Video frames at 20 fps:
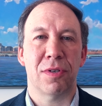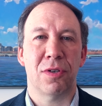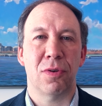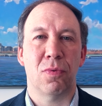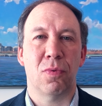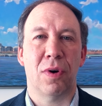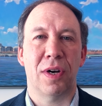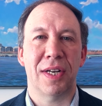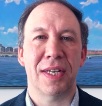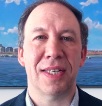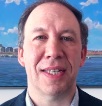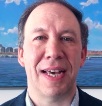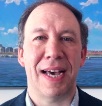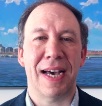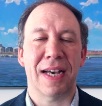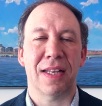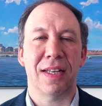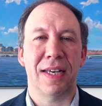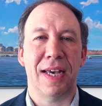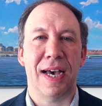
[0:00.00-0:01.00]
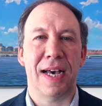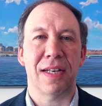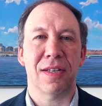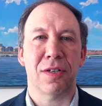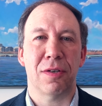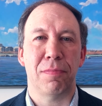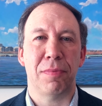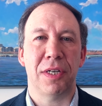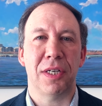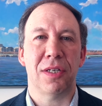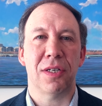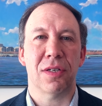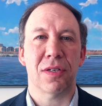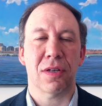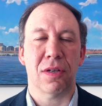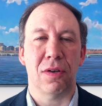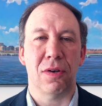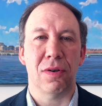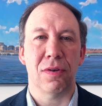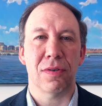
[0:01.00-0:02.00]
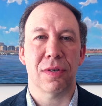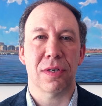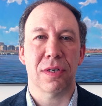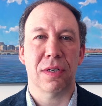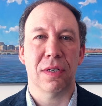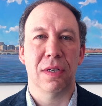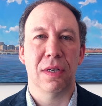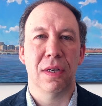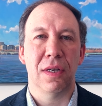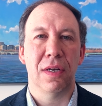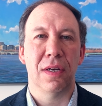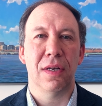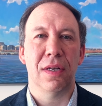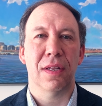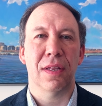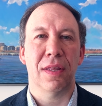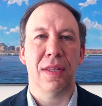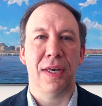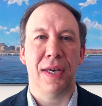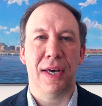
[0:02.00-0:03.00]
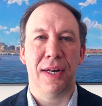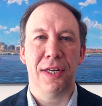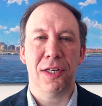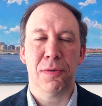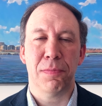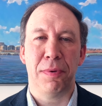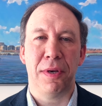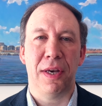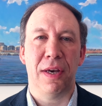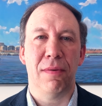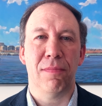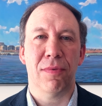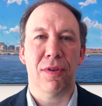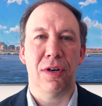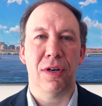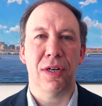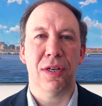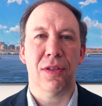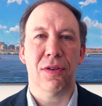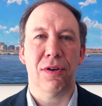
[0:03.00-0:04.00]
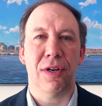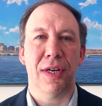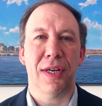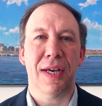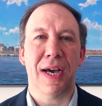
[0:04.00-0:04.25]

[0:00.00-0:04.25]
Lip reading: to what exactly has to be disclosed. The NSPM-33